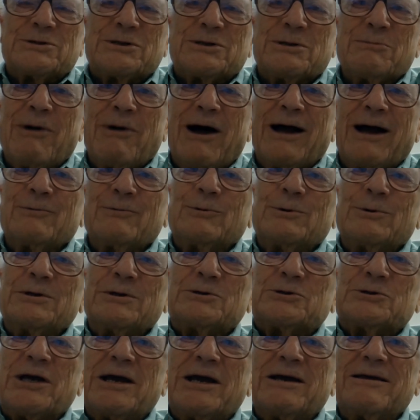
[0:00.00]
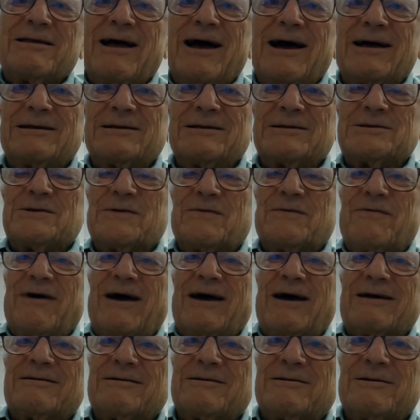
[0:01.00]
to mind when you say that is the
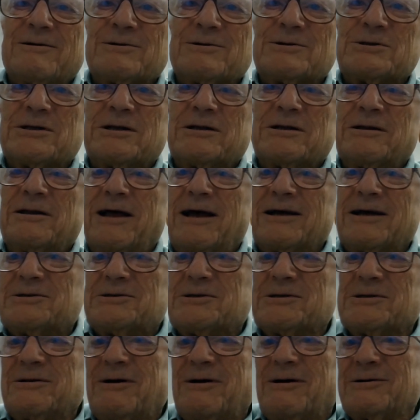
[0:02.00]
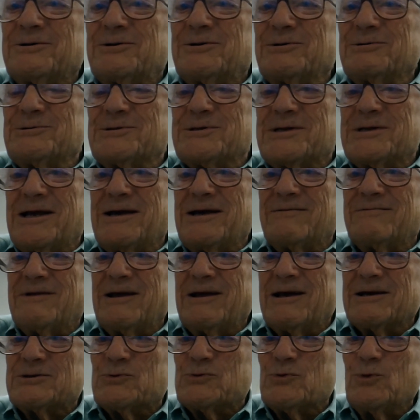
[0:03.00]
fact that there's an election on Tuesday of
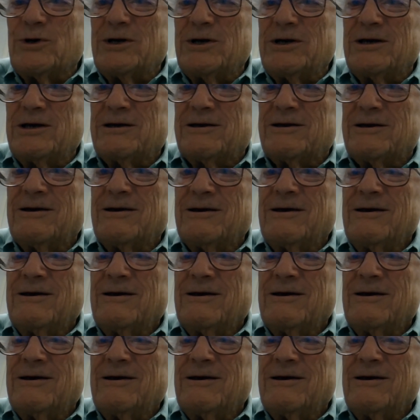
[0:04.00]
next week,